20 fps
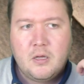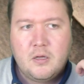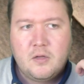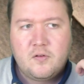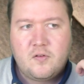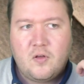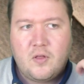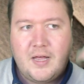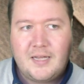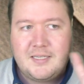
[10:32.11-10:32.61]

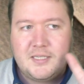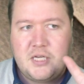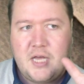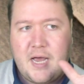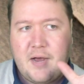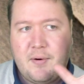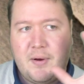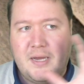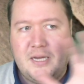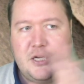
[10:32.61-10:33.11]
So that's
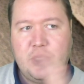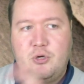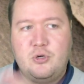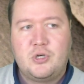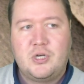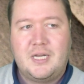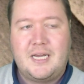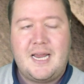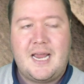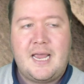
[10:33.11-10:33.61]
how I
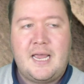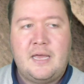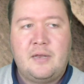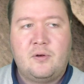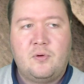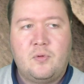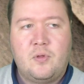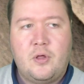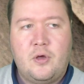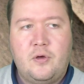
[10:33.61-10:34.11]
usually
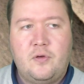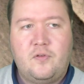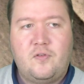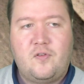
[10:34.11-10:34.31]
handle those.